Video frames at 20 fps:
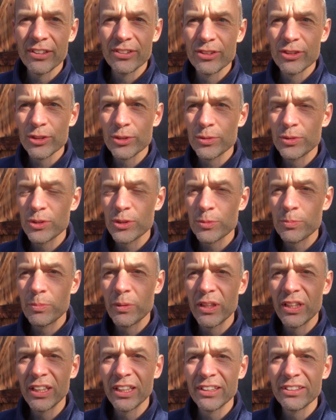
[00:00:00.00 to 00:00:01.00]
just
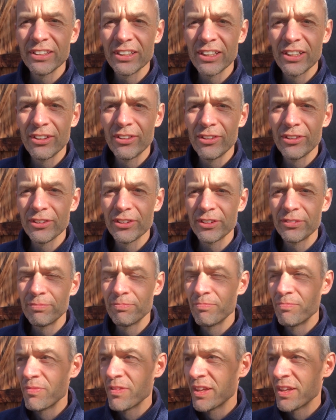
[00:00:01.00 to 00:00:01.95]
being in the garden,